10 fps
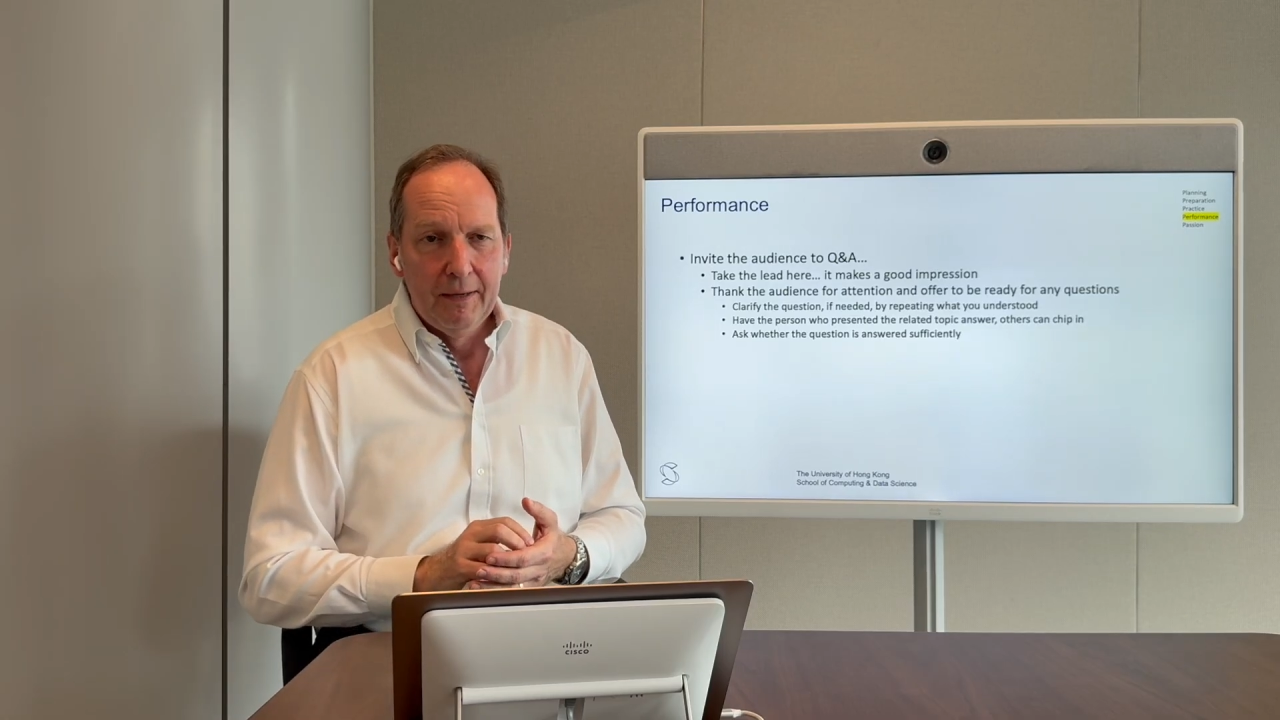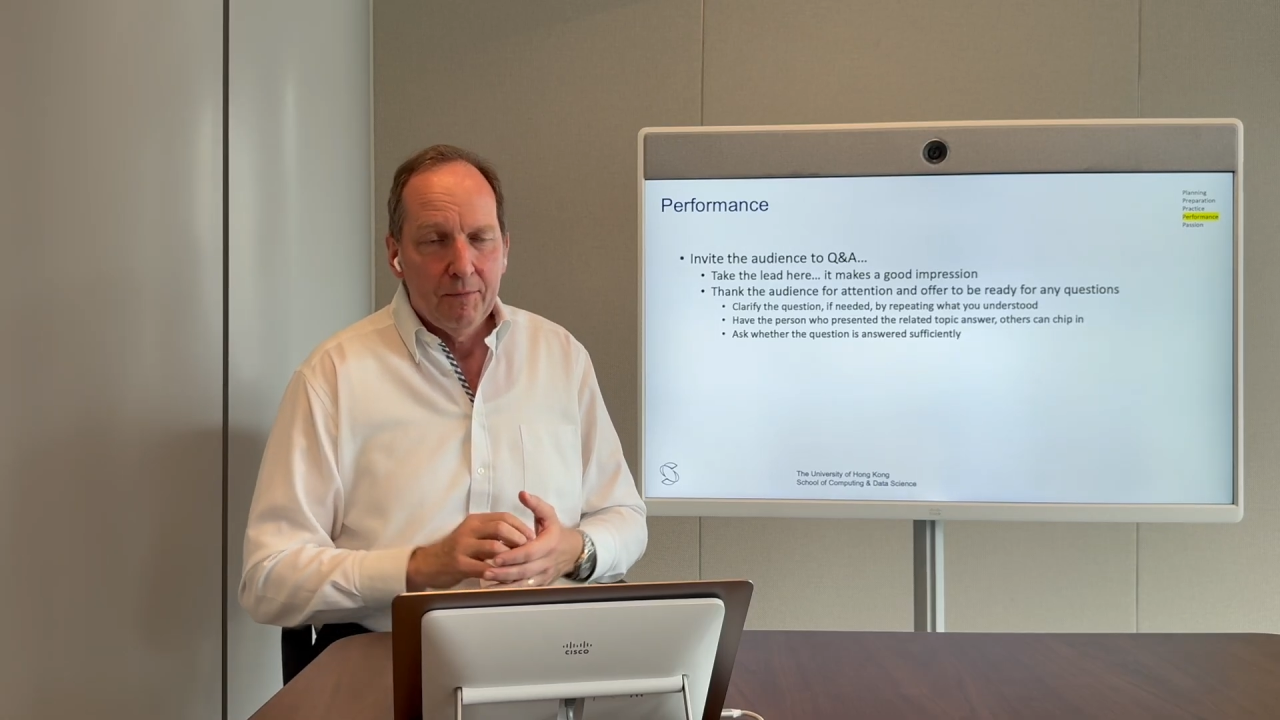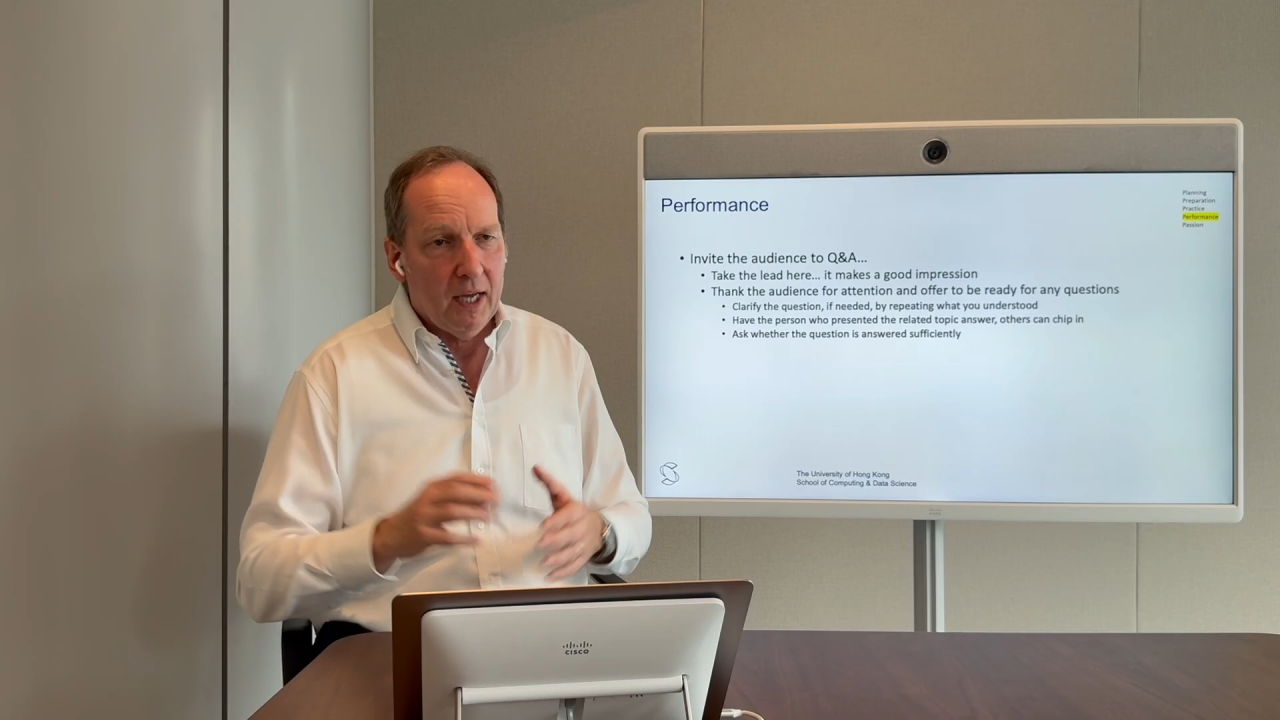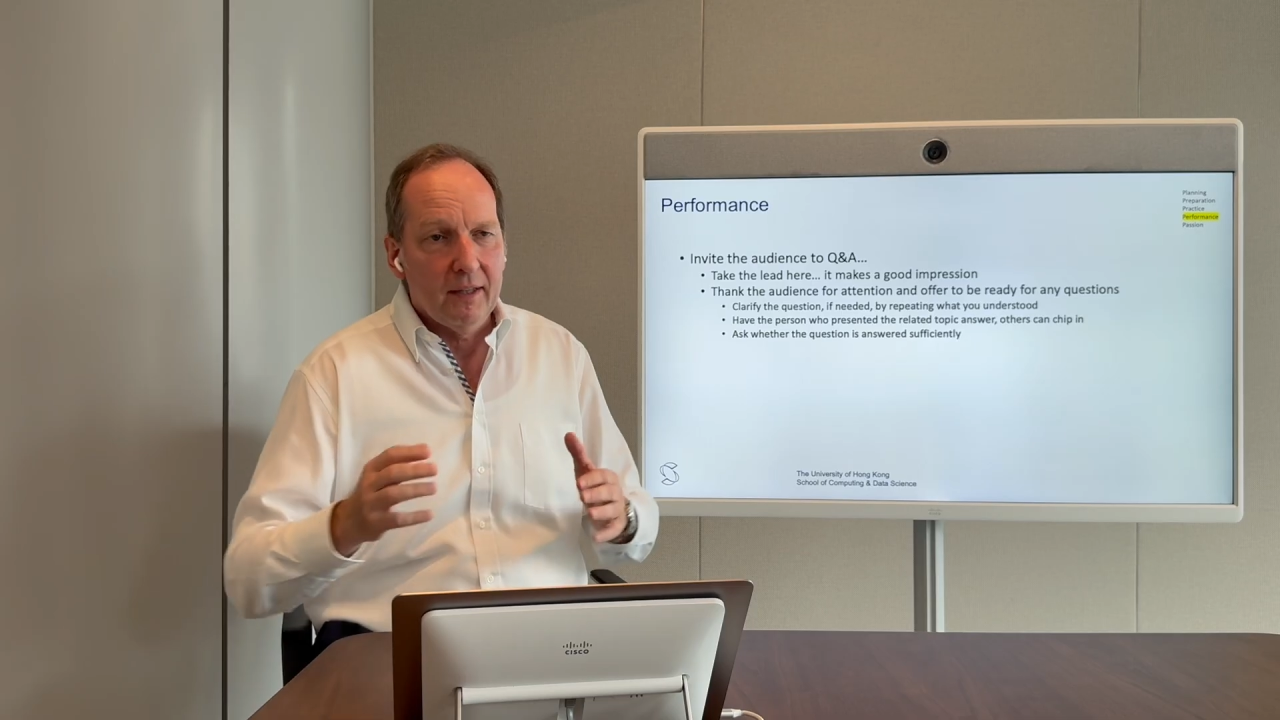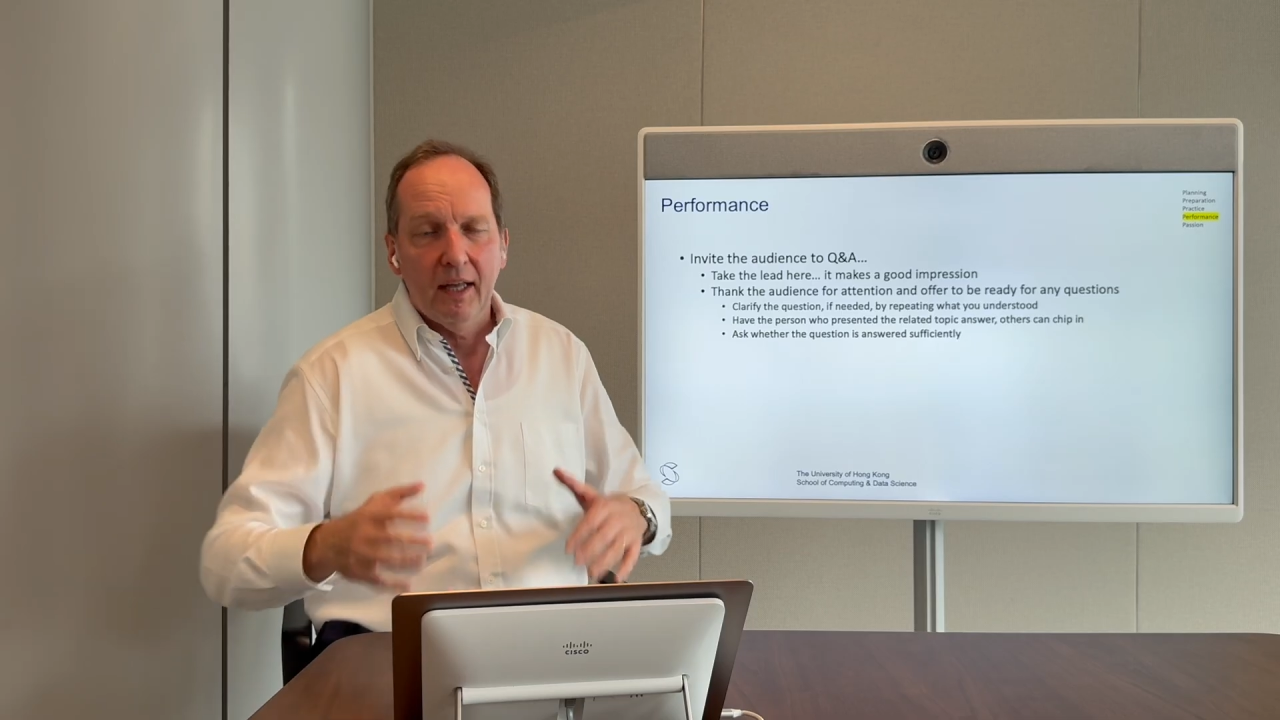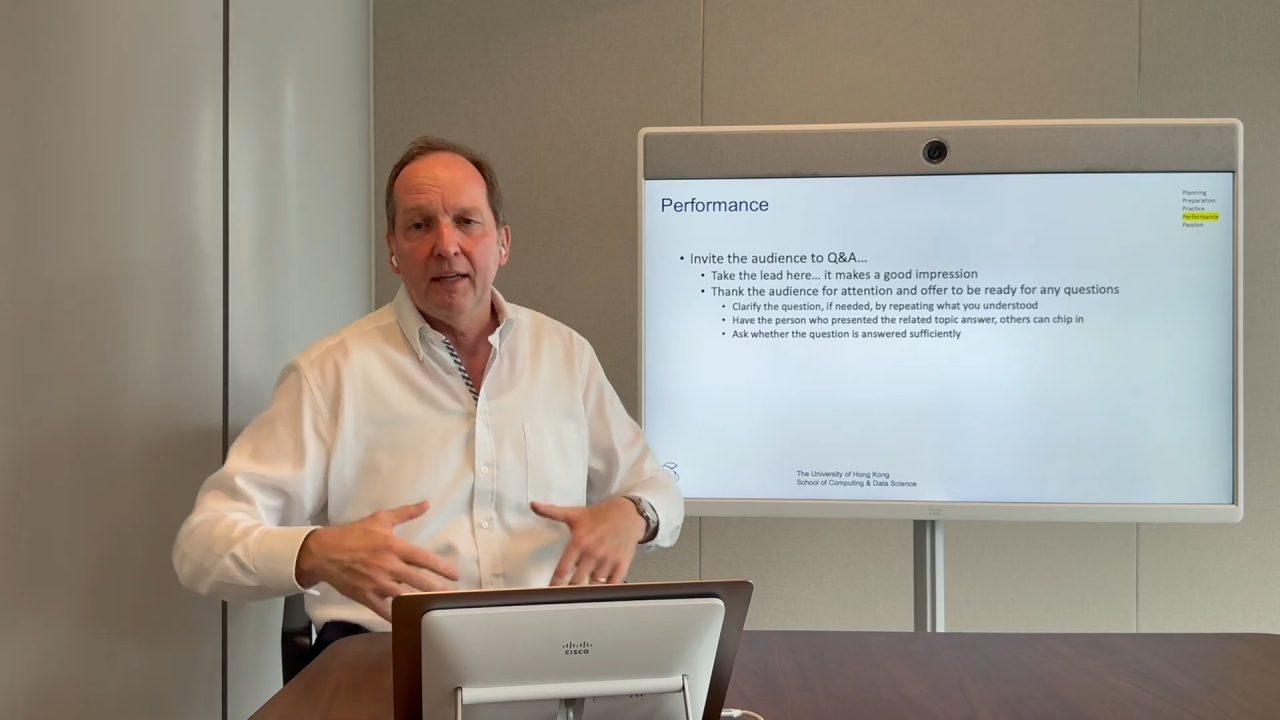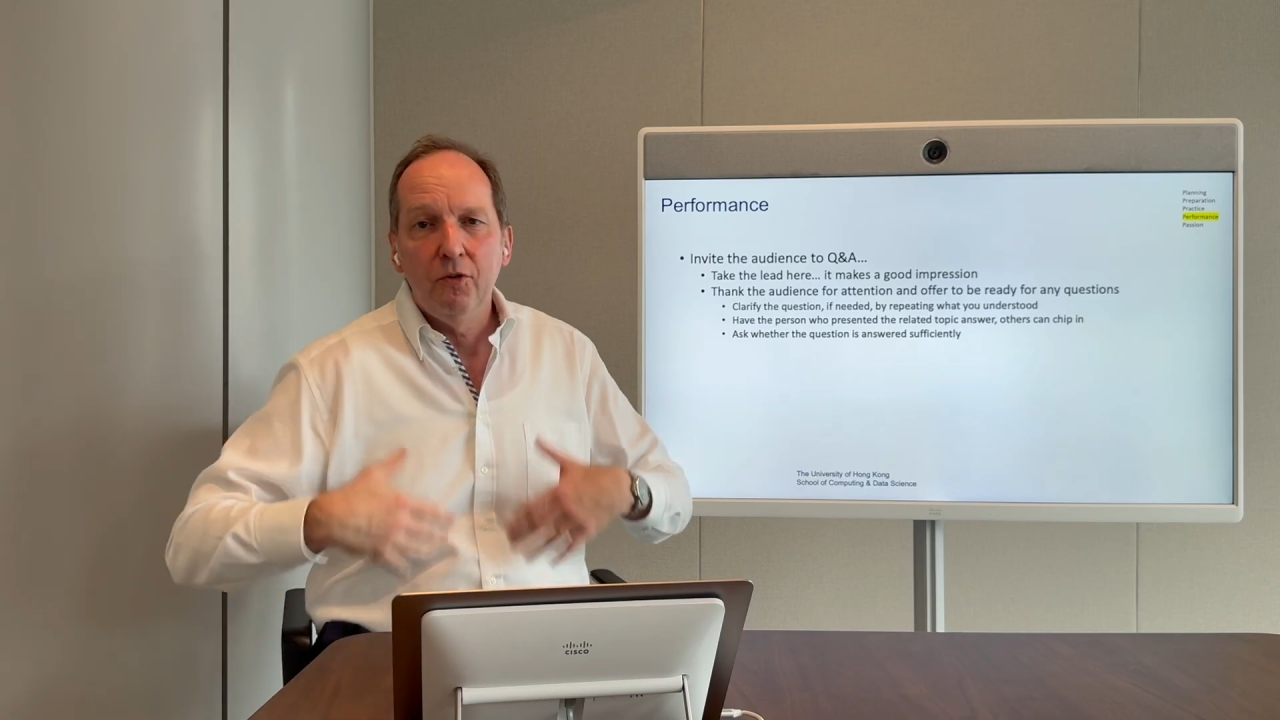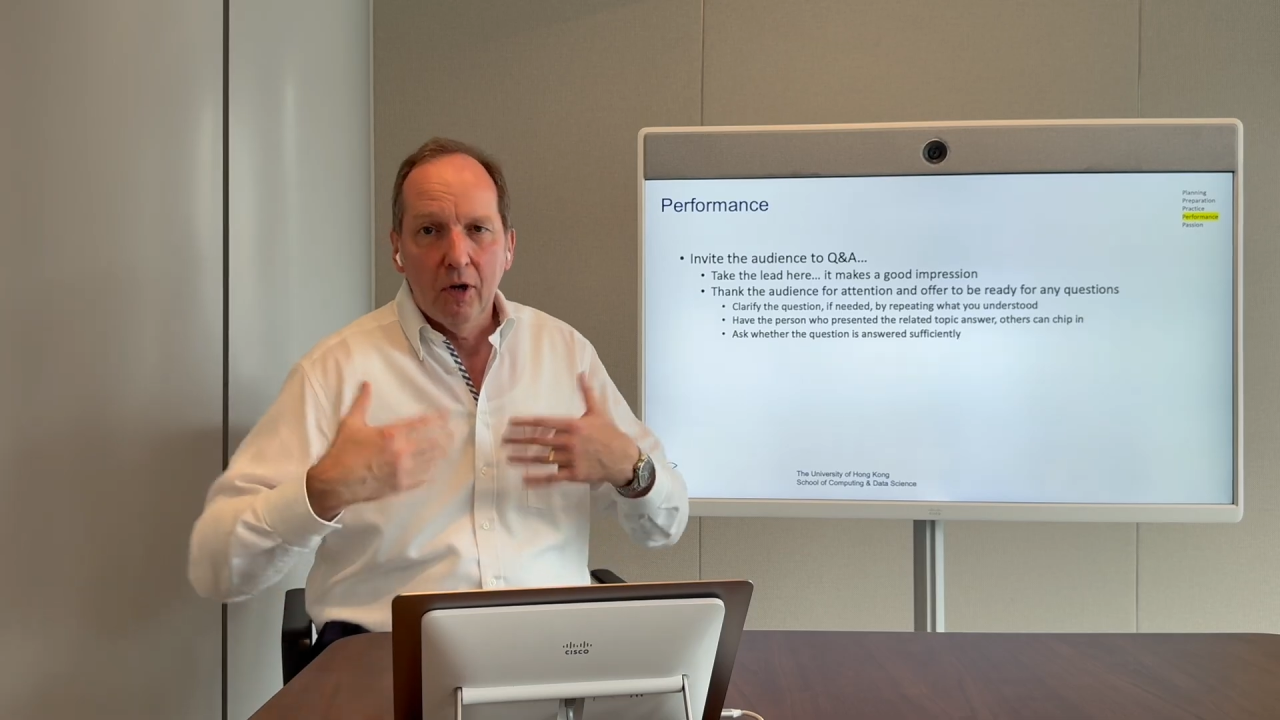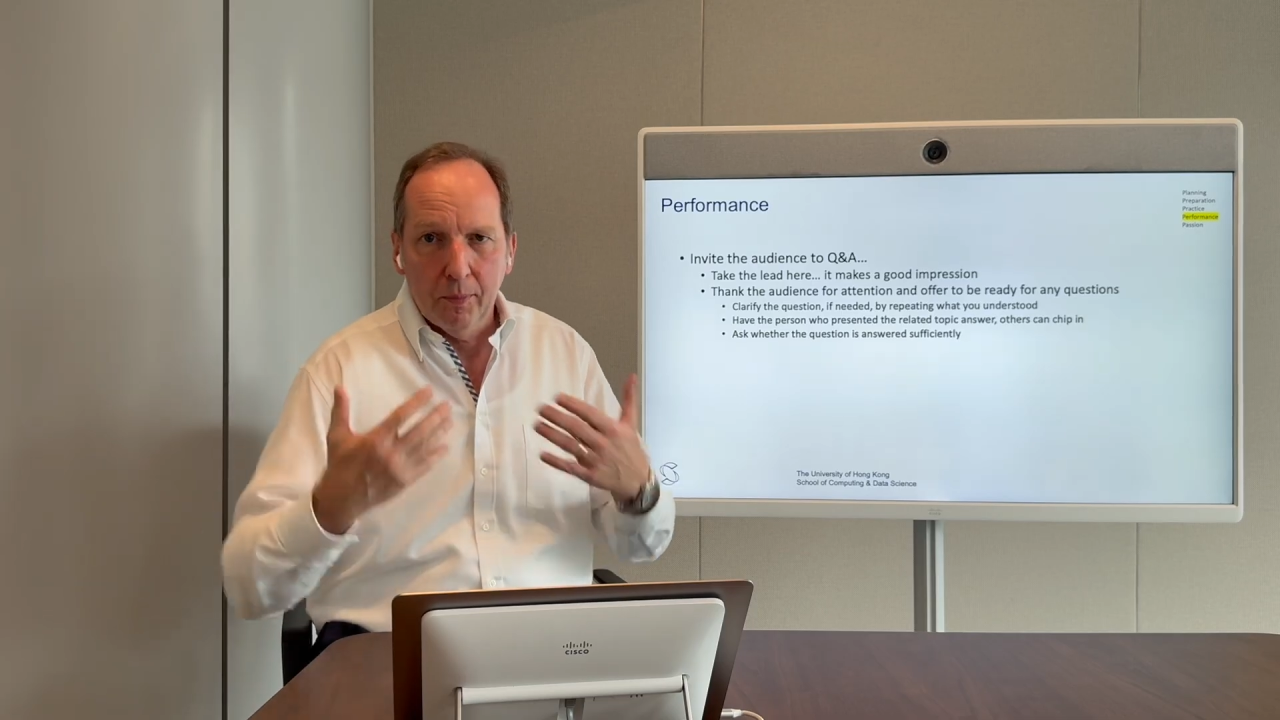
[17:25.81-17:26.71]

and then you are